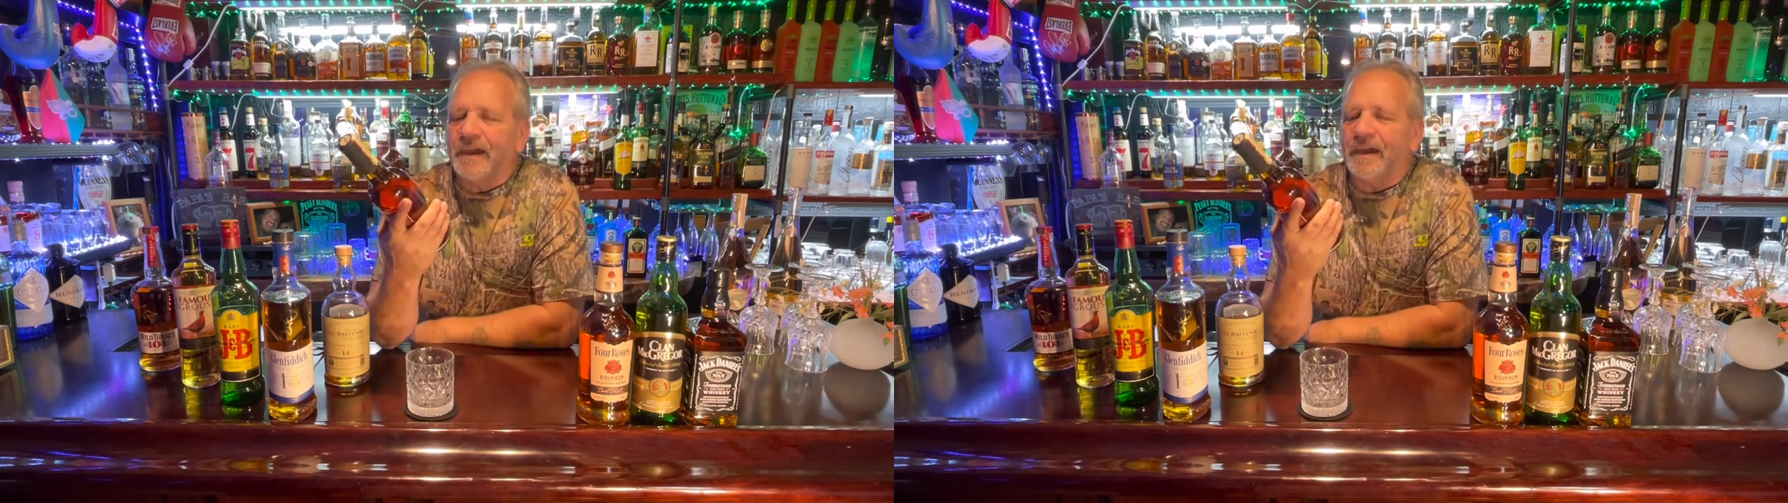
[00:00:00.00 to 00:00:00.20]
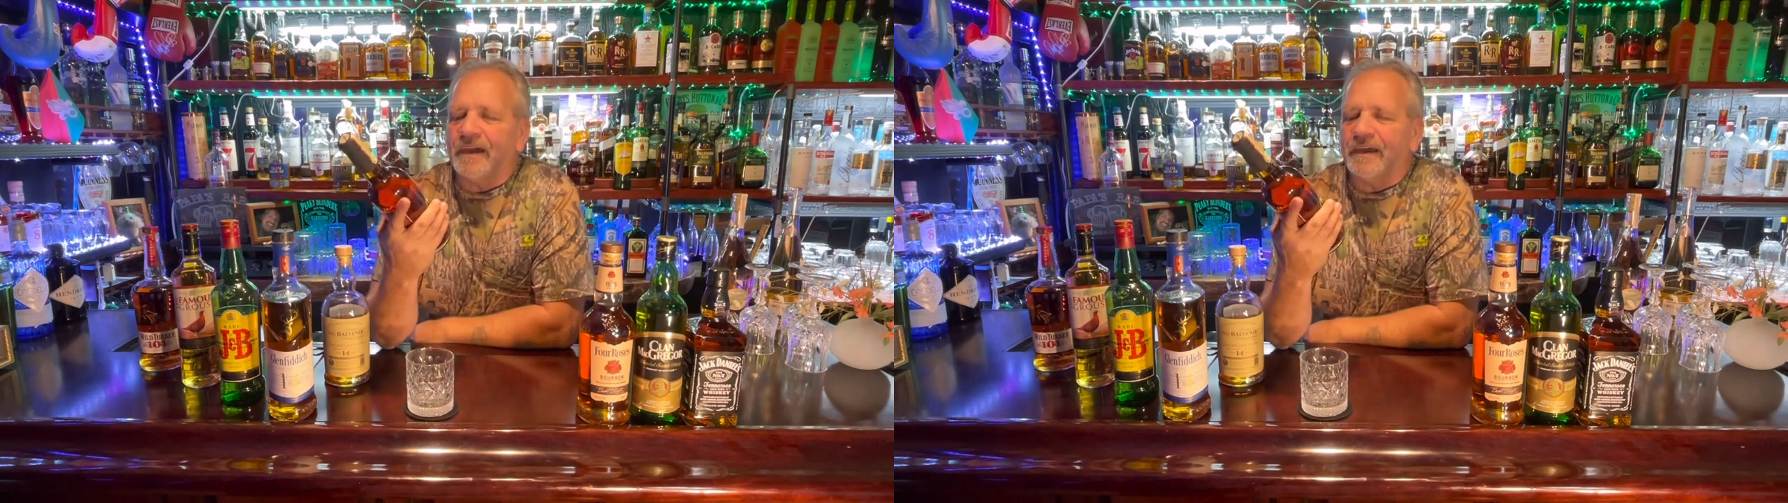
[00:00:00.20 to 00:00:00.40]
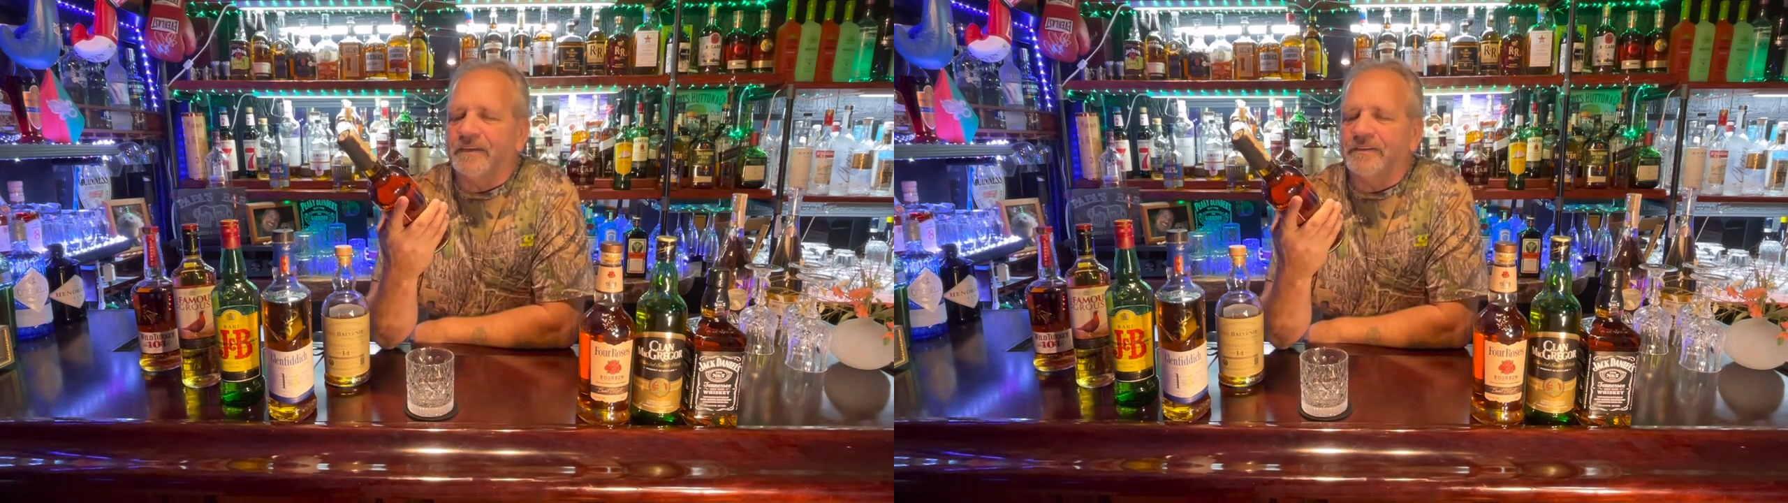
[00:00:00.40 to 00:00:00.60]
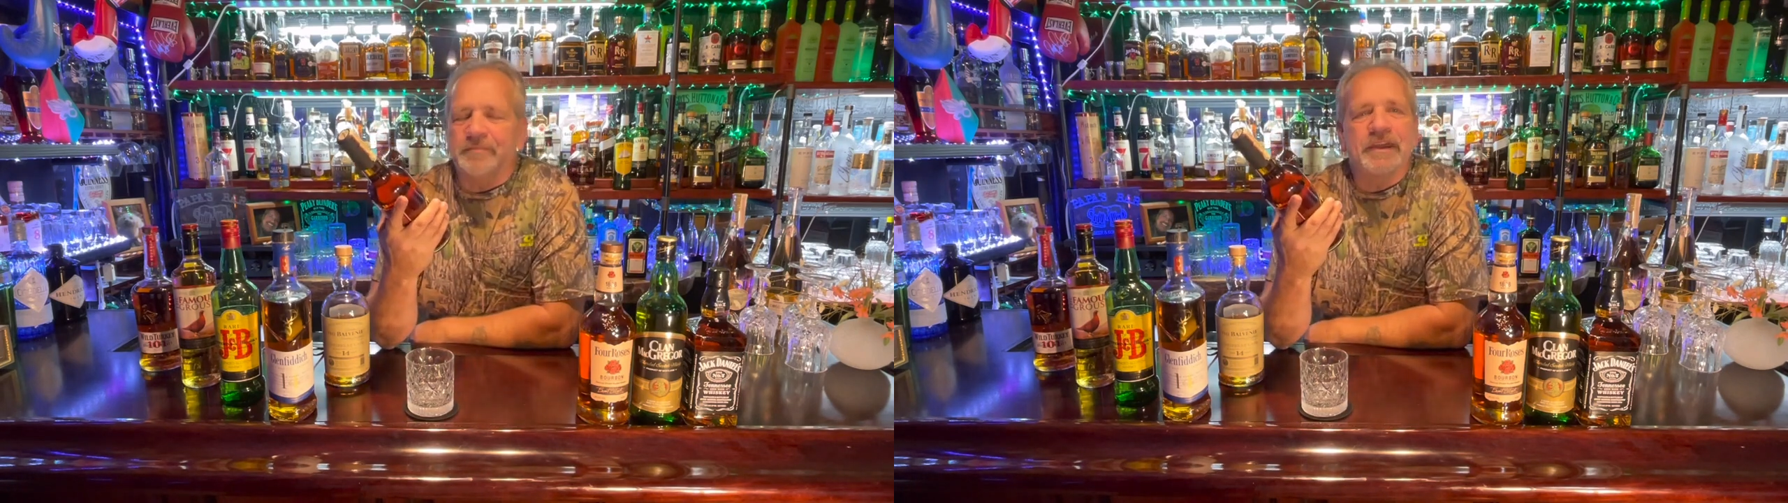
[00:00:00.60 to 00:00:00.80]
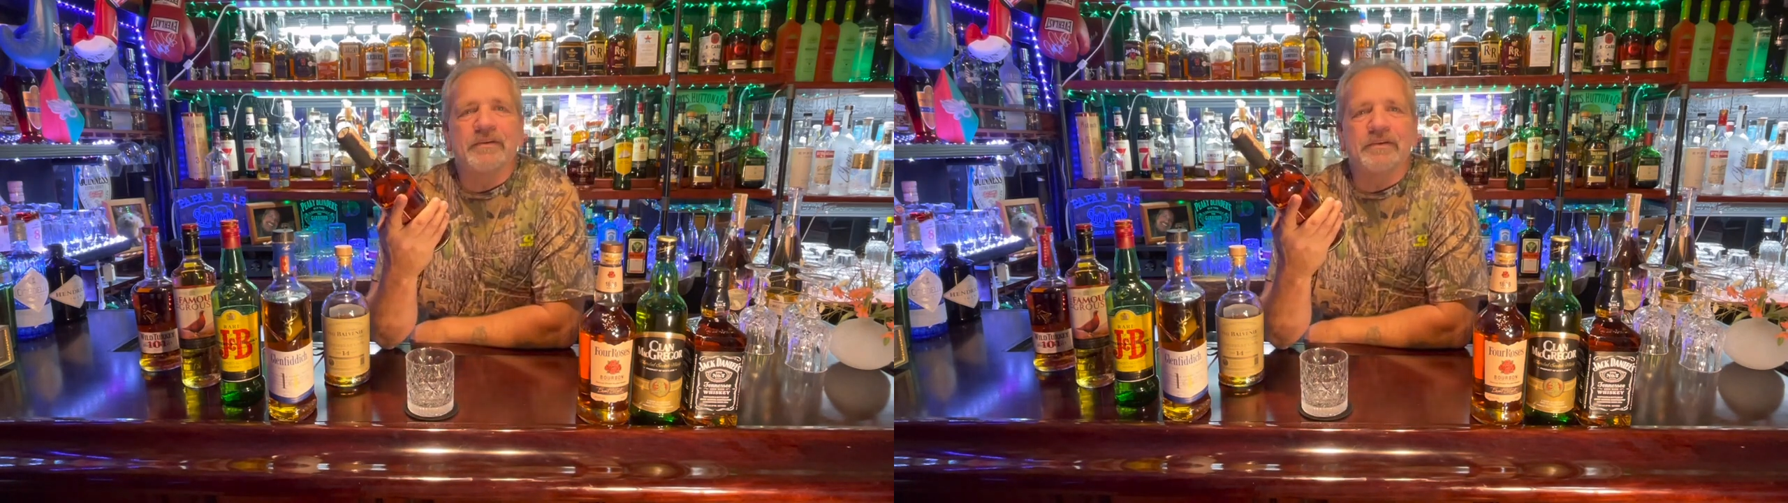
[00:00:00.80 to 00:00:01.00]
and make a